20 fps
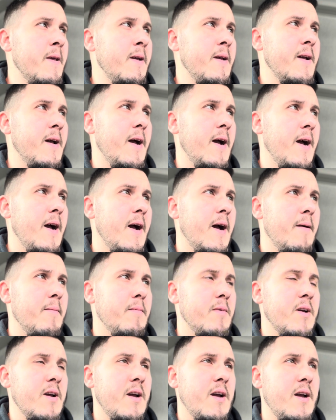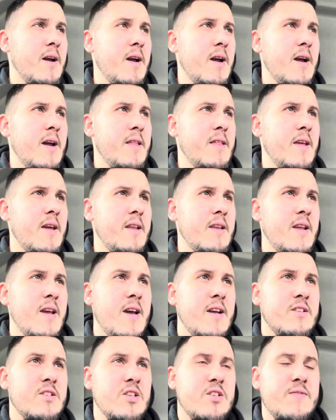And then
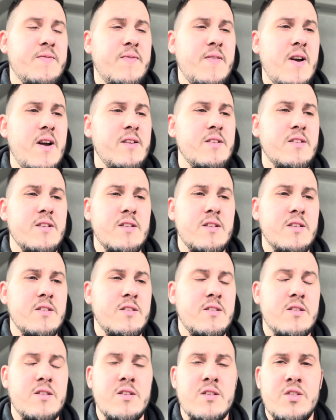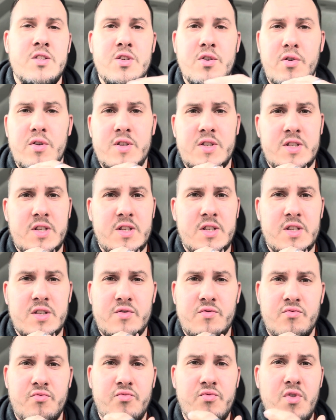just find that the joists are just
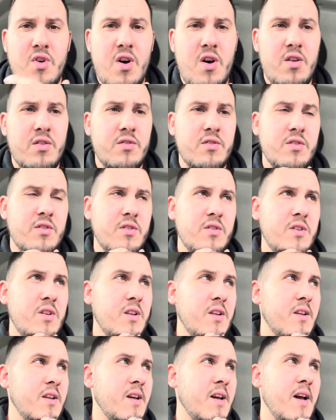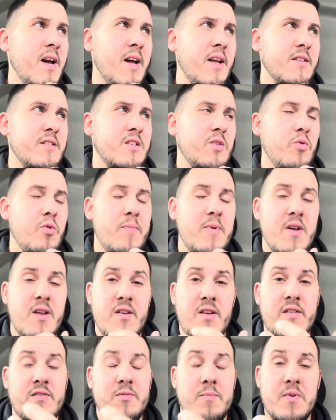rotten, and so
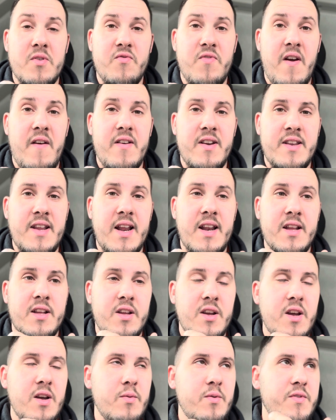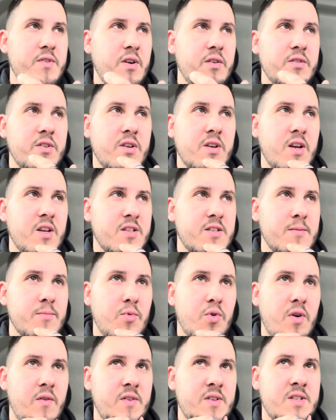I'm being very delicate. We've told the
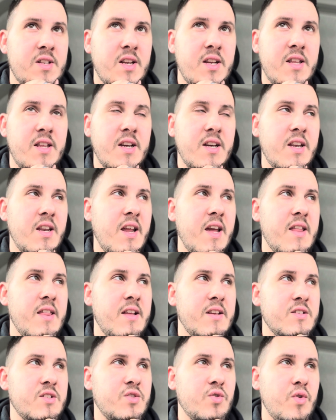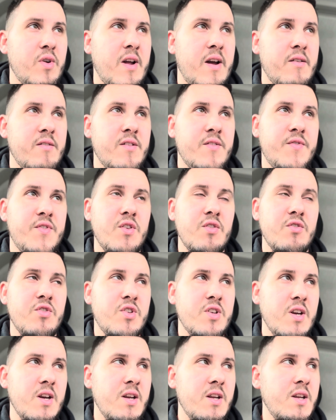customer, obviously, they're going to get that sorted out in the
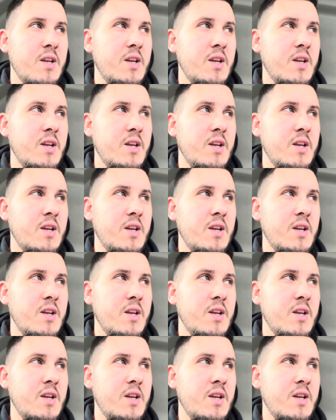future.